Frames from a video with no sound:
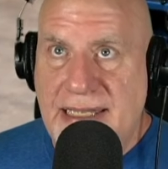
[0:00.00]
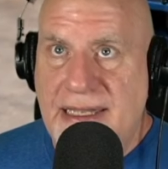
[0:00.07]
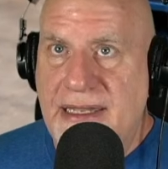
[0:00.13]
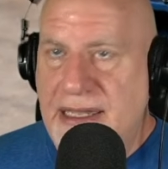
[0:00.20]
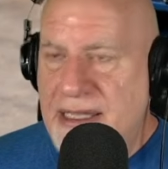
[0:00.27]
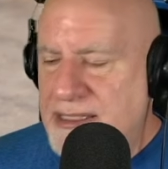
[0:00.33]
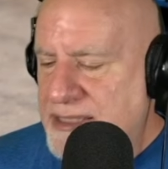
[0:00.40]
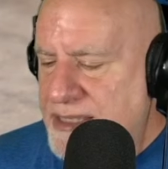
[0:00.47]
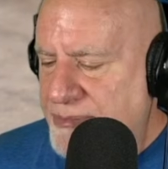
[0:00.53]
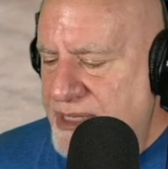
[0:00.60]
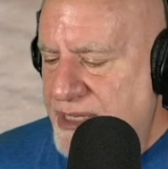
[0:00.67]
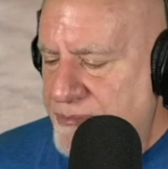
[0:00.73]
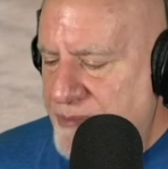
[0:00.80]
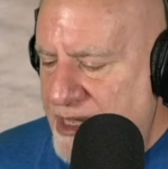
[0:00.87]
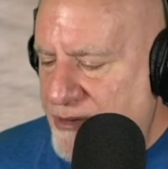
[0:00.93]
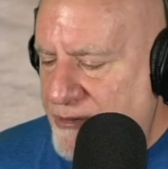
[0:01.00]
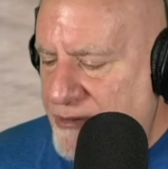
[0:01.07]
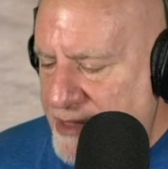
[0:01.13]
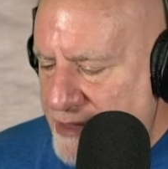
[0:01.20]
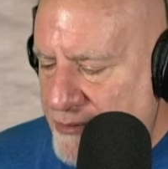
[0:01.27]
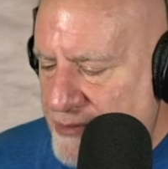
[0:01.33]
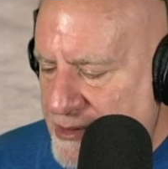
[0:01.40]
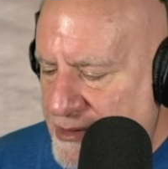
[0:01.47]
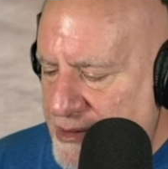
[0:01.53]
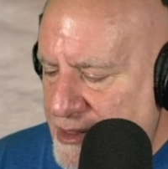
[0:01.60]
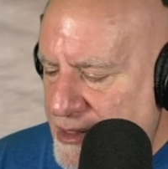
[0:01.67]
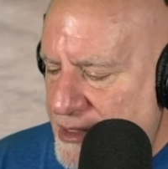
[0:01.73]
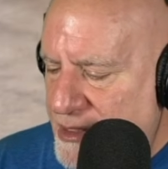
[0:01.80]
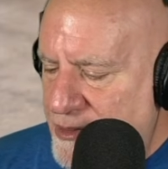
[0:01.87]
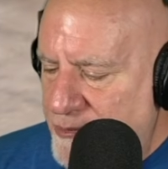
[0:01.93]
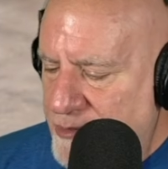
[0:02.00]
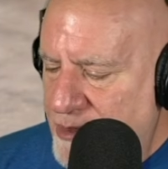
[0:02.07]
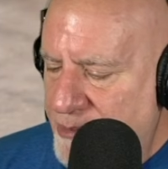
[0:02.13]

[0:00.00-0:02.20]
against something metal that will rub